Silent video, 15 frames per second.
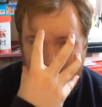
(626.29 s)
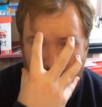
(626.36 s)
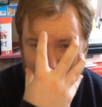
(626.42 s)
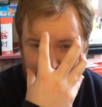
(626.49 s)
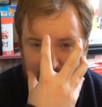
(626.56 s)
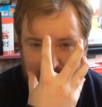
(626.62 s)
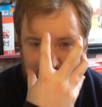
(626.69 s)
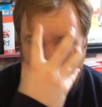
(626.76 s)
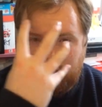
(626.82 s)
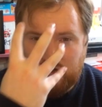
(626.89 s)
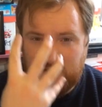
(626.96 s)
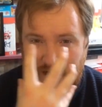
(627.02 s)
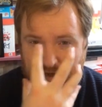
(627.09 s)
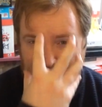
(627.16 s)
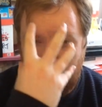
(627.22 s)
the faces
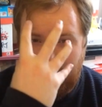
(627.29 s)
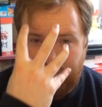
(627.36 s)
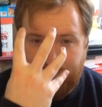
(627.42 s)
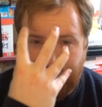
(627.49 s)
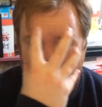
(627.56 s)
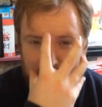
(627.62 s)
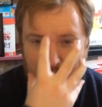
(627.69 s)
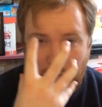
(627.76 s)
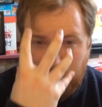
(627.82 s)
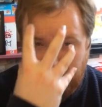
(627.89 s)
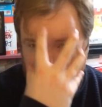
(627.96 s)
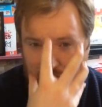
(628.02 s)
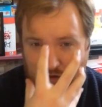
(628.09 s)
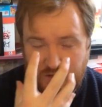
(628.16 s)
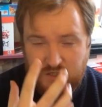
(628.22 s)
just kind of like
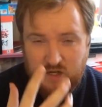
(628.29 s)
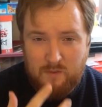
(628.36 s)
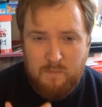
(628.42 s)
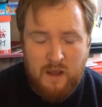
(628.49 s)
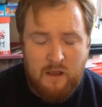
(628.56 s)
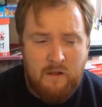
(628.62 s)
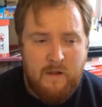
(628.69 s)
floating on top.